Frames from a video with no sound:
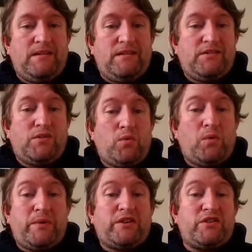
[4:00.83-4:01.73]
So what we
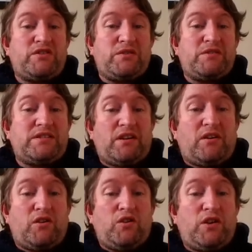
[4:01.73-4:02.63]
got to do is start
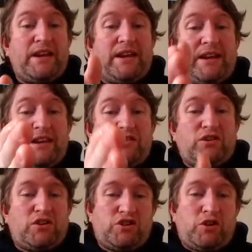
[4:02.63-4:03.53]
unlinking it,
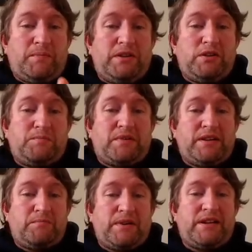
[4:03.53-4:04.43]
start chopping those,
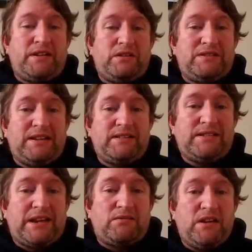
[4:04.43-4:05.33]
breaking those links
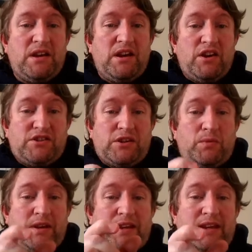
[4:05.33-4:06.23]
down, so we
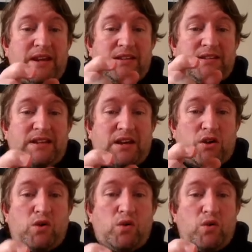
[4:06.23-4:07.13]
can get to that
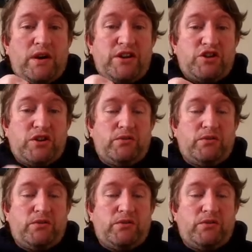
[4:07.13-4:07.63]
core issue.